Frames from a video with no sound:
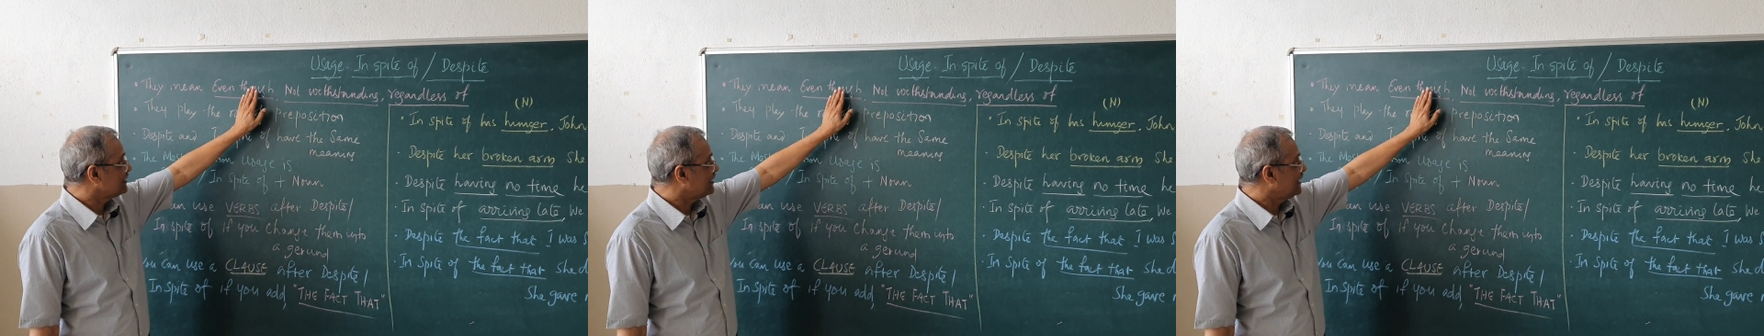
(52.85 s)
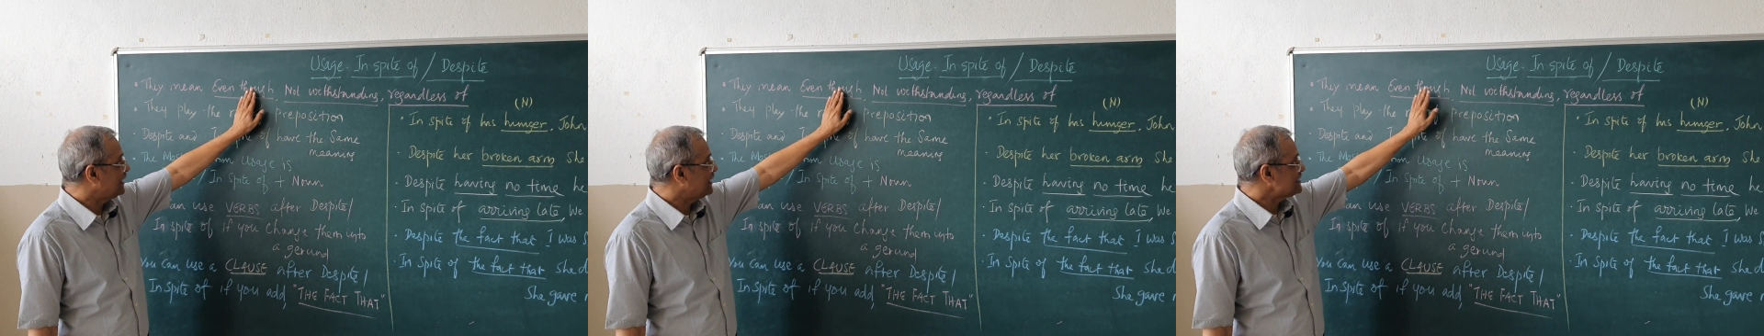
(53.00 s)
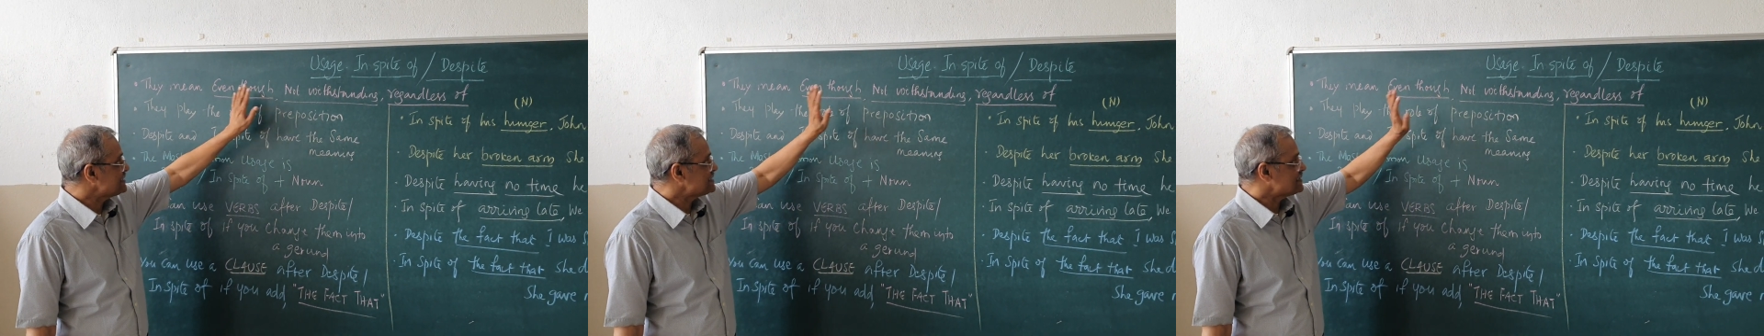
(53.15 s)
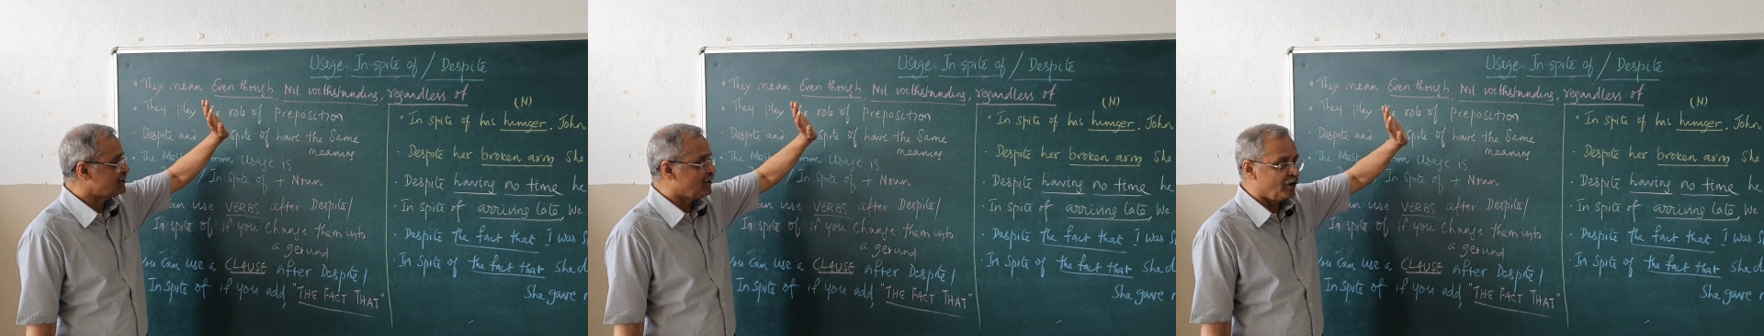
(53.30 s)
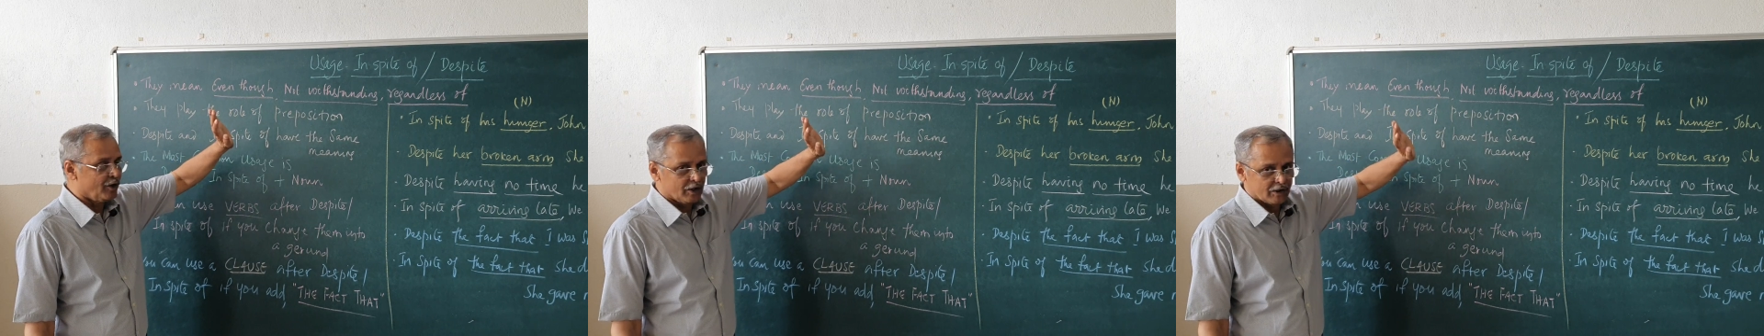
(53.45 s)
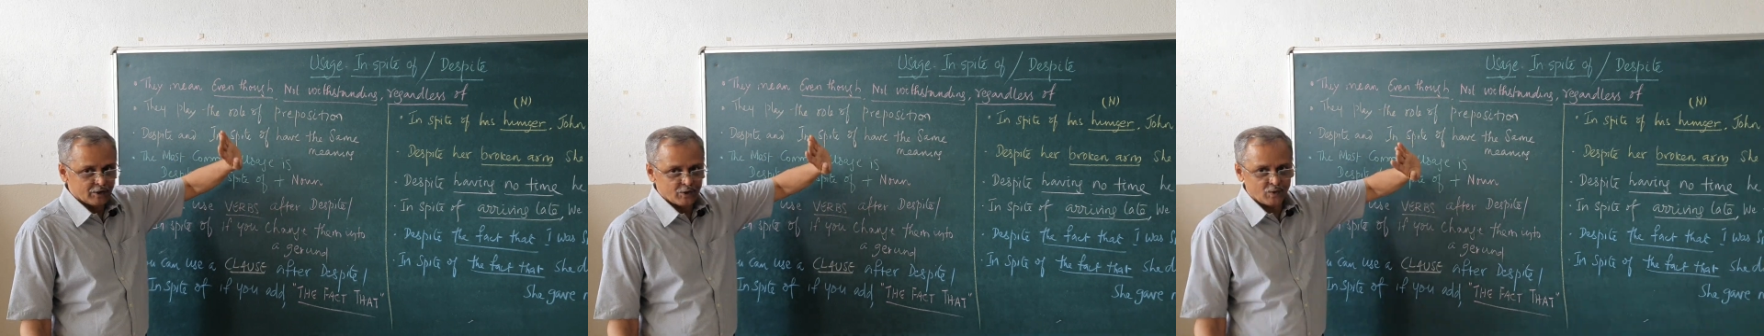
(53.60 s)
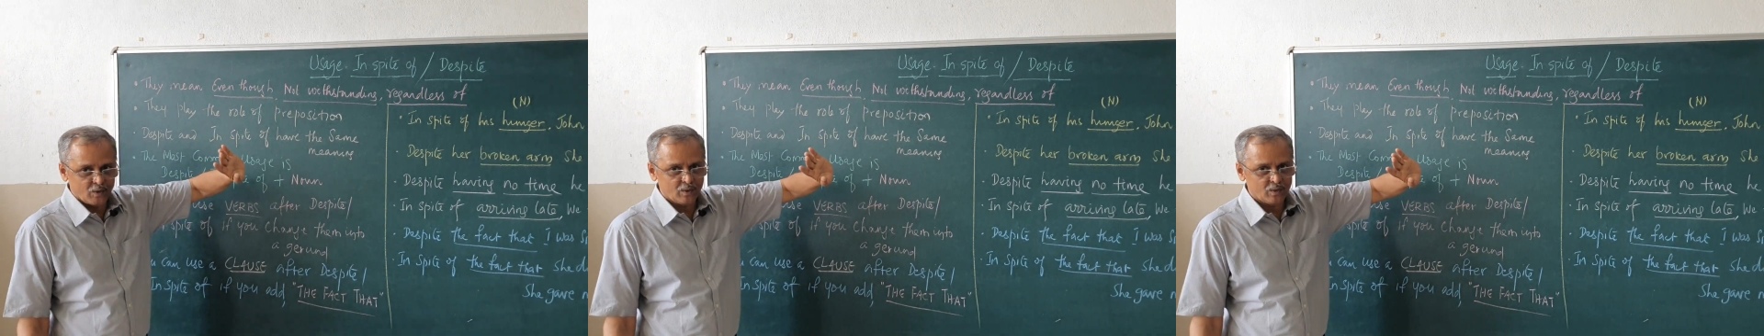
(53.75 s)
as
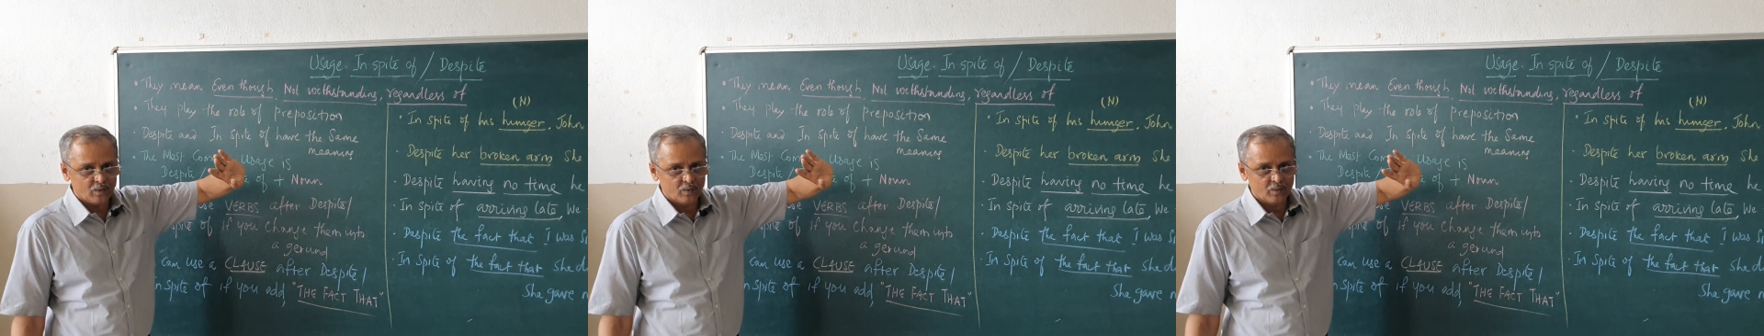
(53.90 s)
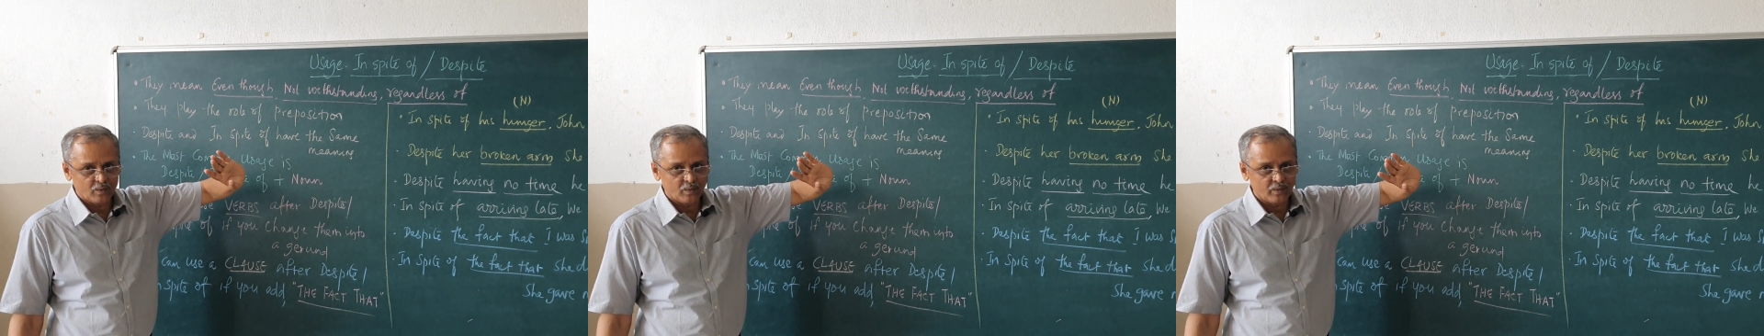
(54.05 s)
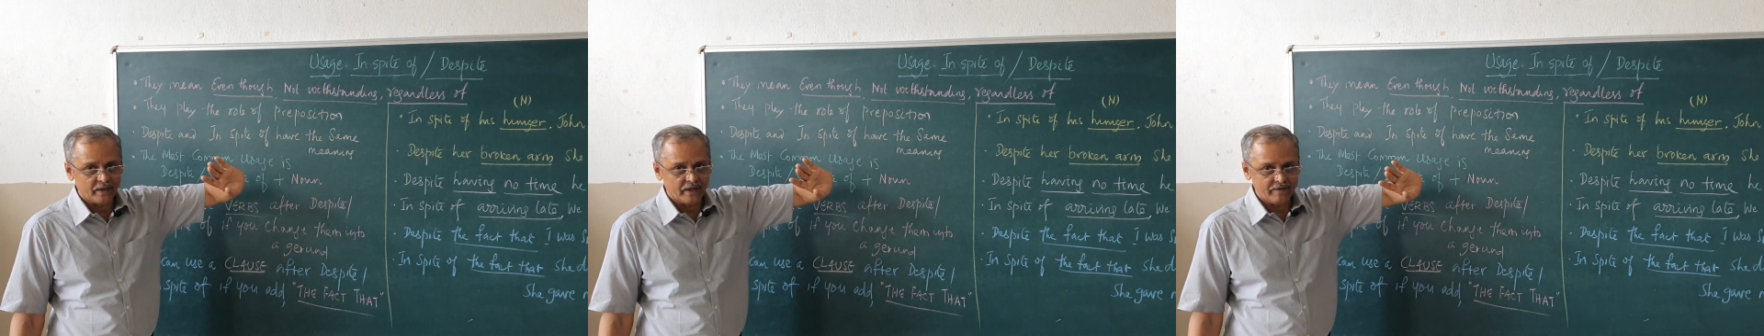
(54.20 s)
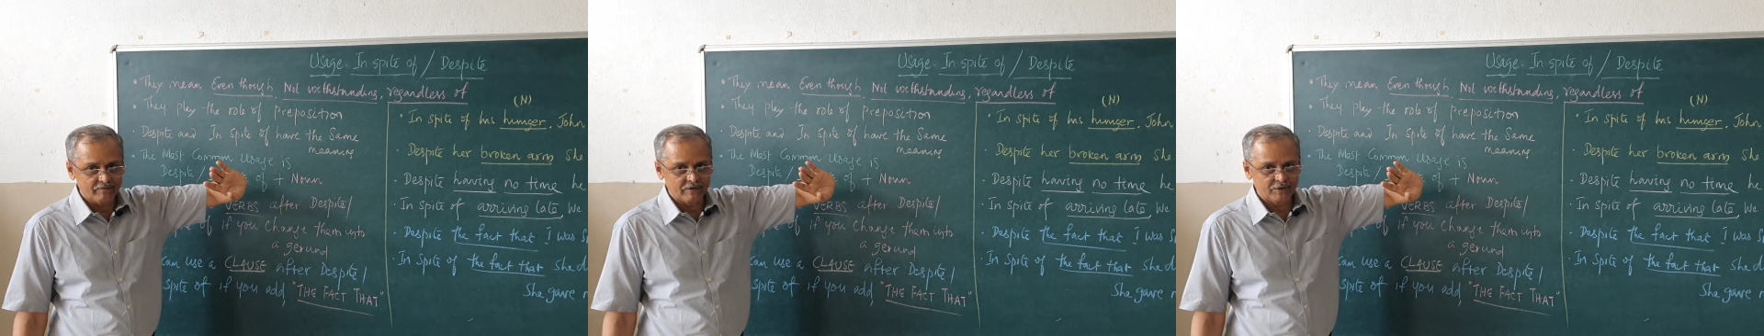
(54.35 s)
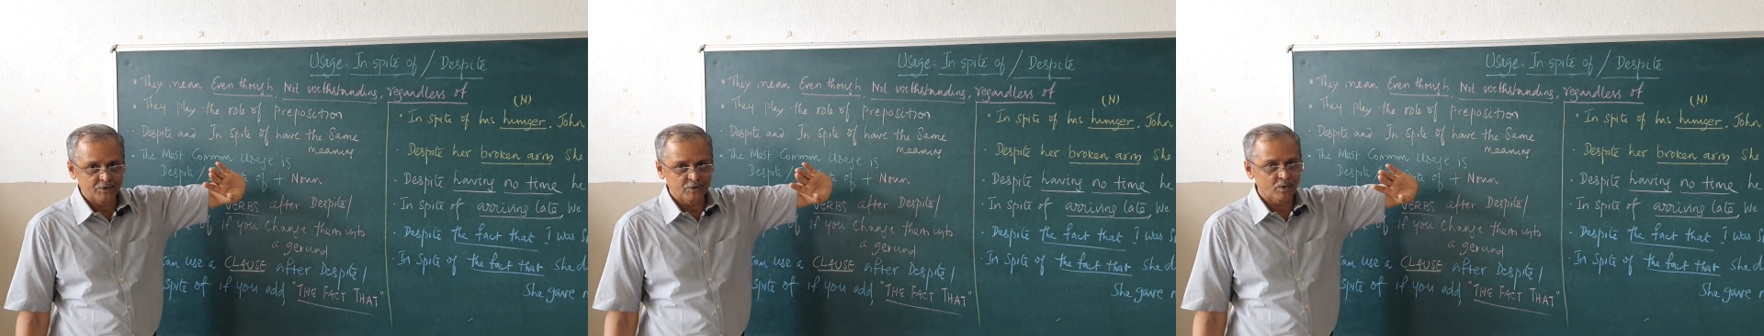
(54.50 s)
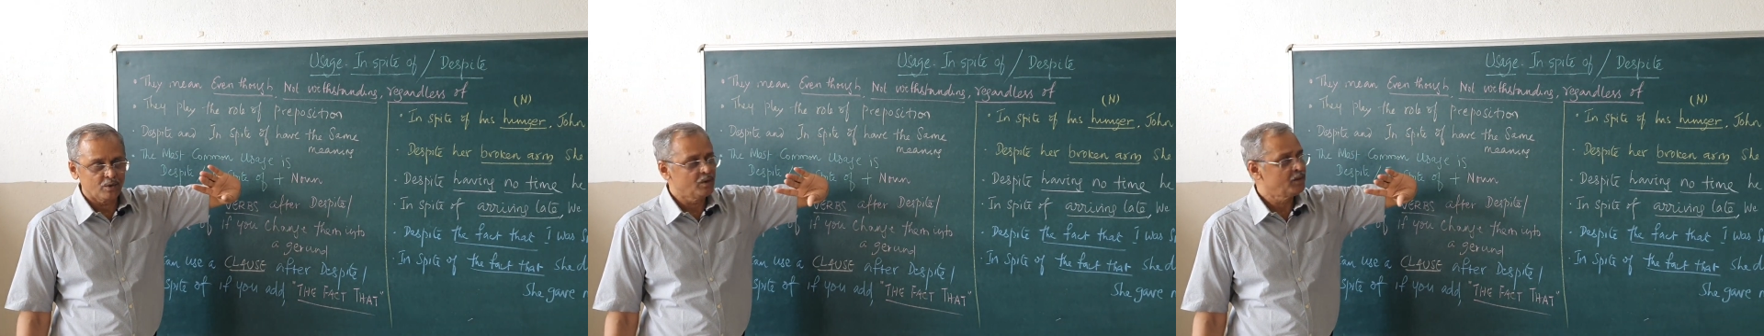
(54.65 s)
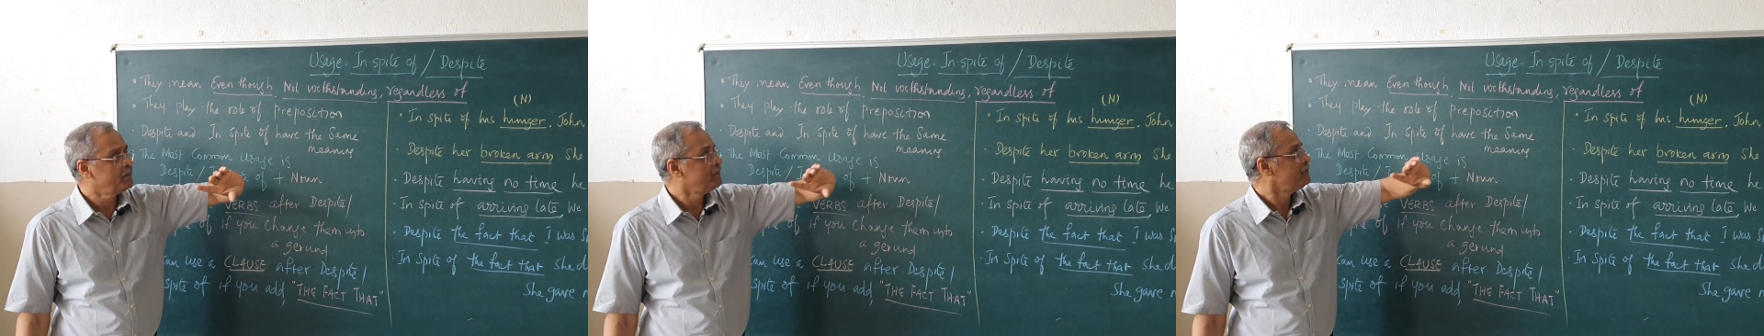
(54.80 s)
although, even
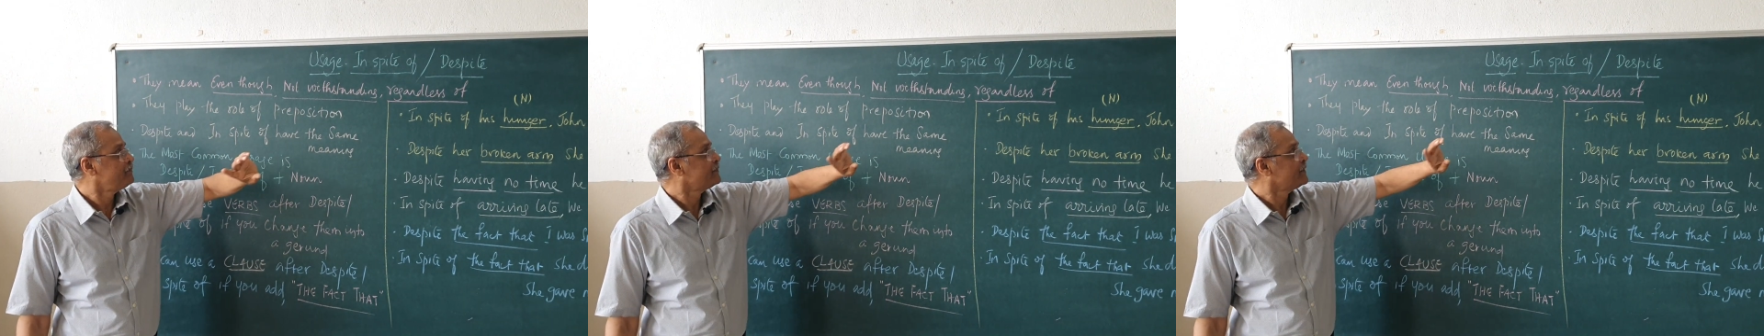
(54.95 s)
though,